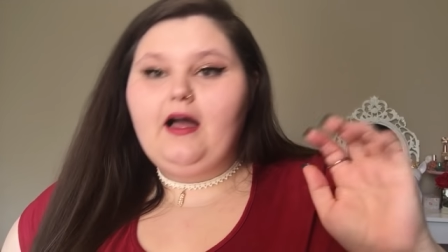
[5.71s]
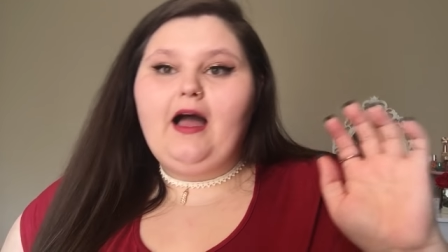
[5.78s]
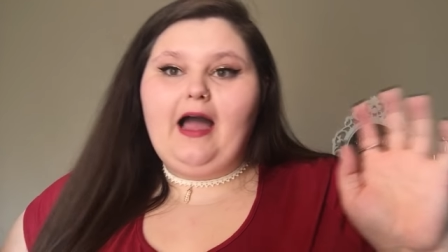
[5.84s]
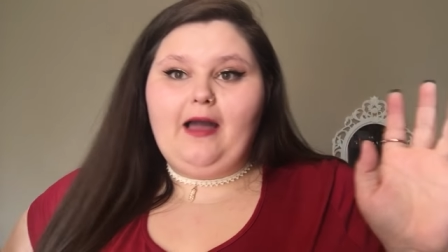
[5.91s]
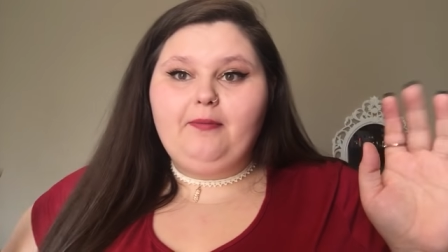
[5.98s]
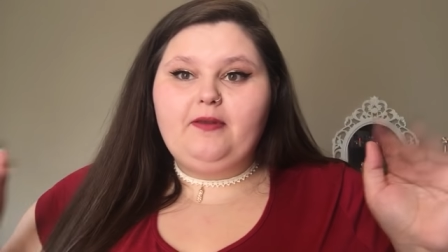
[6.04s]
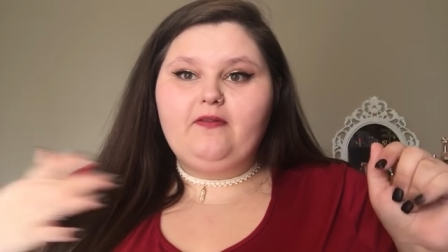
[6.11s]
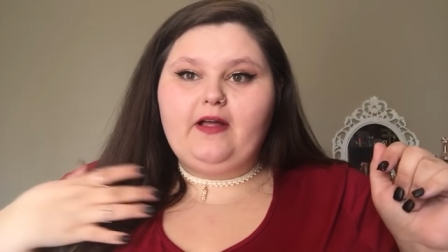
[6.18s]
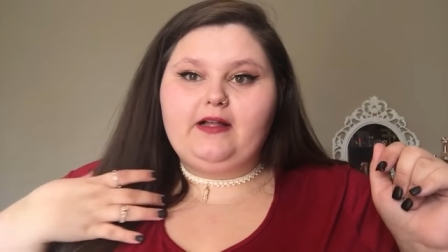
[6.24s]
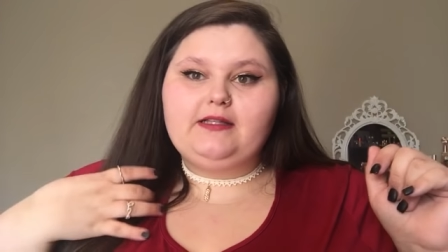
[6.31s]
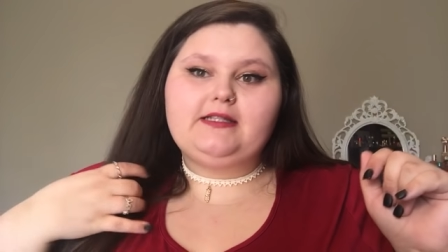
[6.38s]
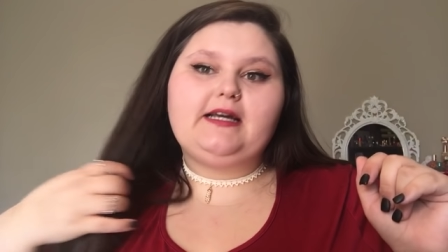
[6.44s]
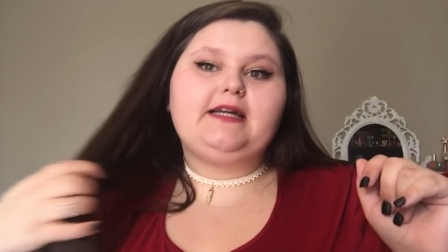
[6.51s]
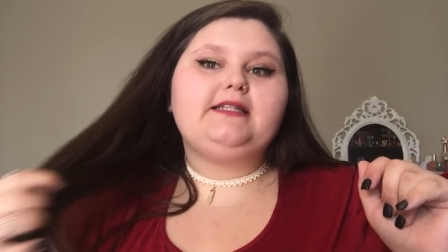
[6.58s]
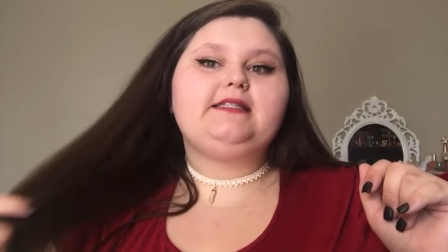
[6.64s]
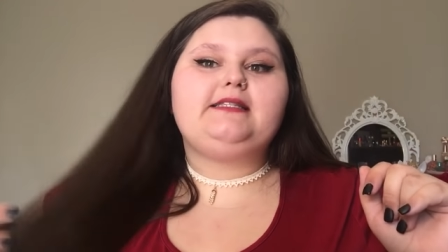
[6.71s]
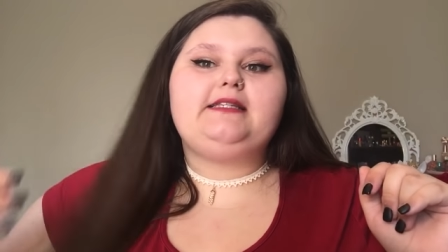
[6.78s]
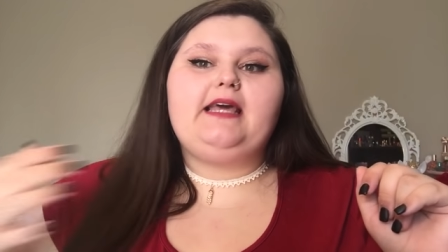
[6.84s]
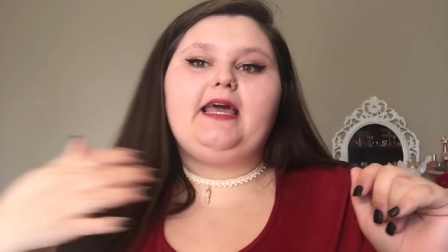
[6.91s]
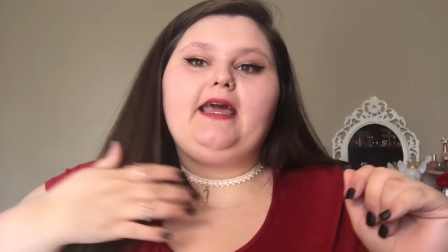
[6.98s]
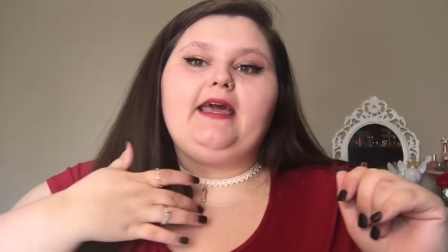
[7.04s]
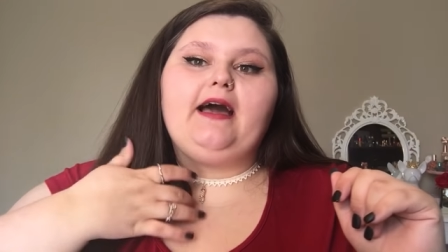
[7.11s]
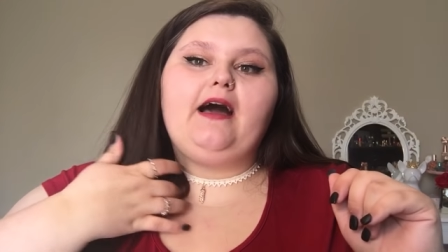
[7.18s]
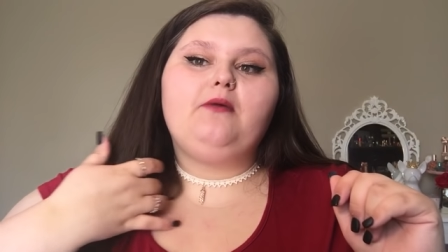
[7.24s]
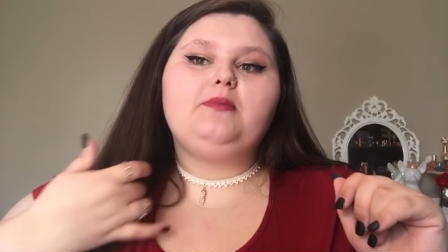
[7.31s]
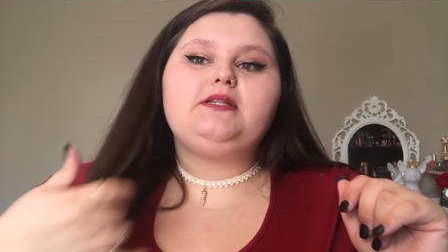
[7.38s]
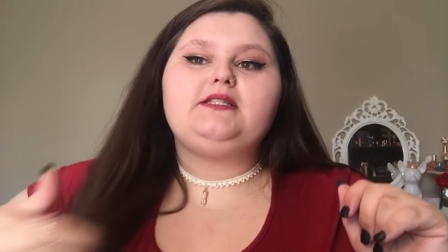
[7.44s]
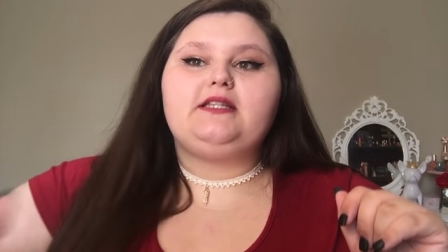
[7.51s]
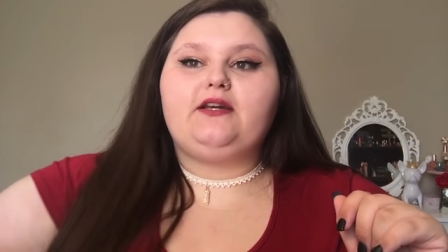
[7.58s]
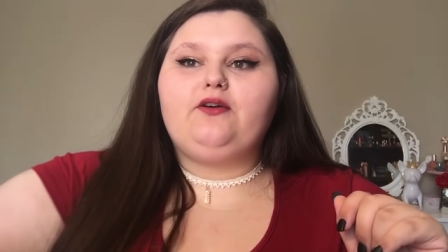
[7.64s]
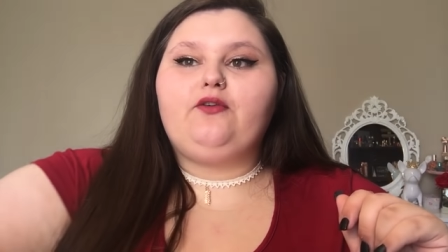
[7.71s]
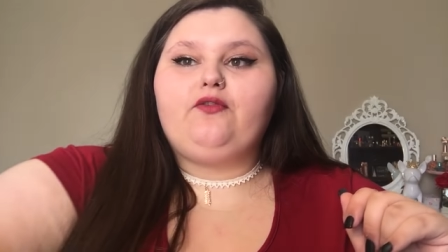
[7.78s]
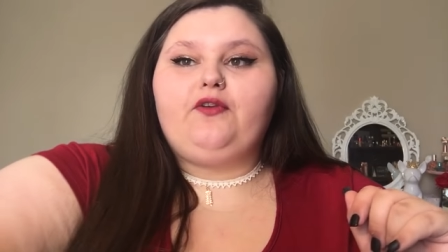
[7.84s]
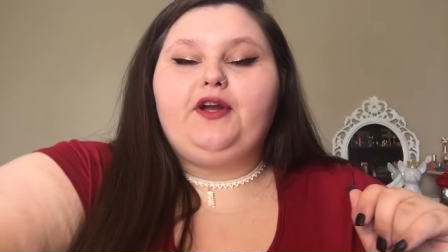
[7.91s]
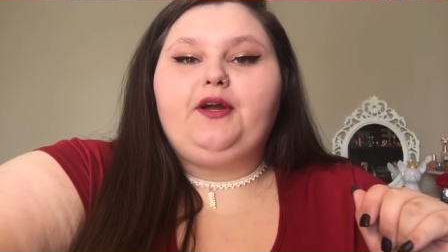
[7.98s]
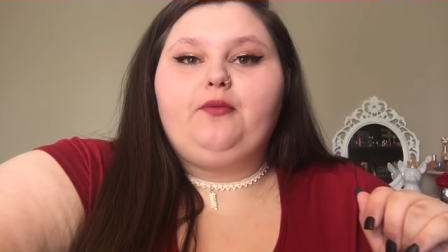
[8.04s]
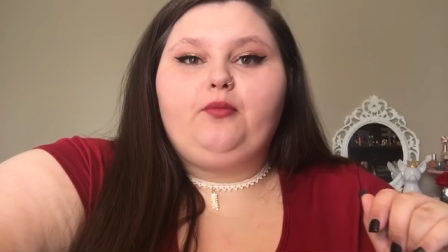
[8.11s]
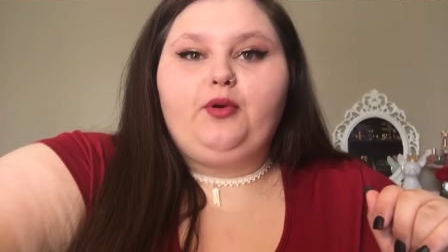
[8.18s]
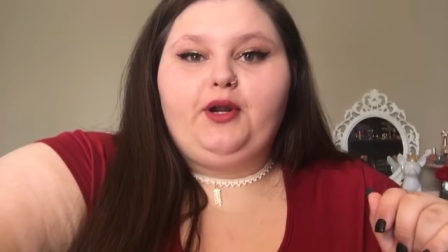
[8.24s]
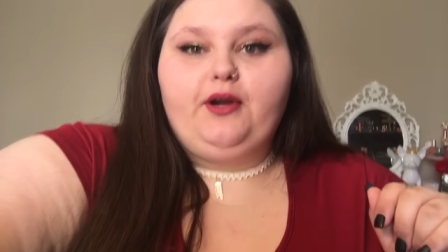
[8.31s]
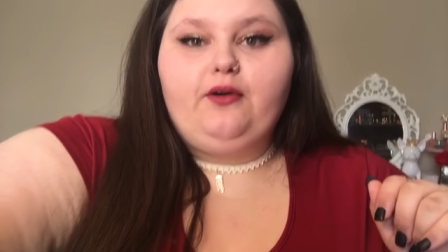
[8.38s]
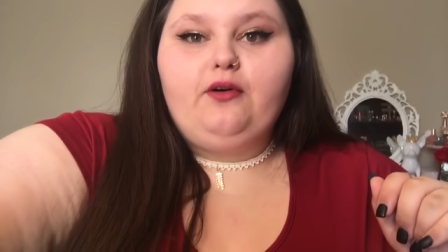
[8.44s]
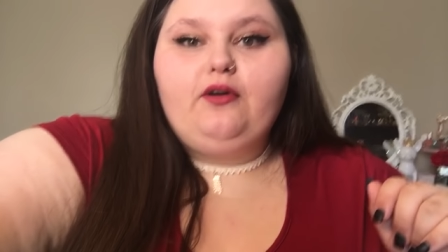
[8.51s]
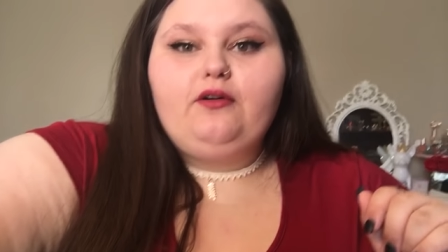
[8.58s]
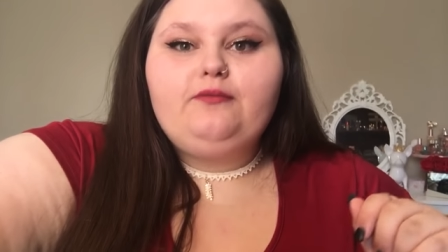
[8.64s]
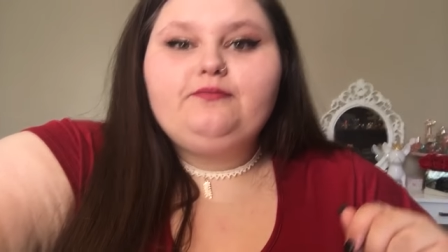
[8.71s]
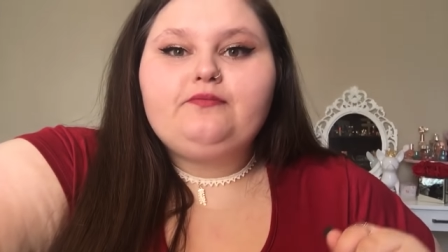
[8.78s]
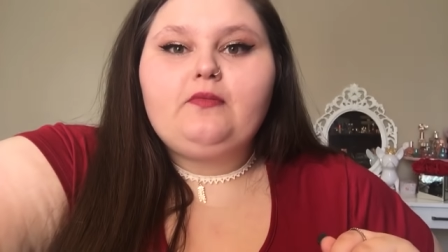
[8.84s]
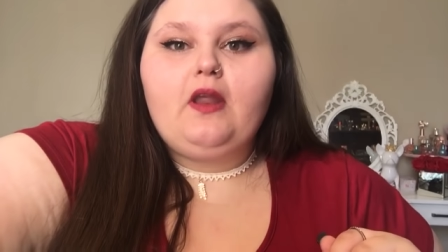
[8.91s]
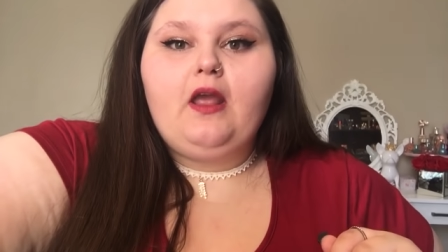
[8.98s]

Happy Valentine's Day. I'm a single freaking Pringle.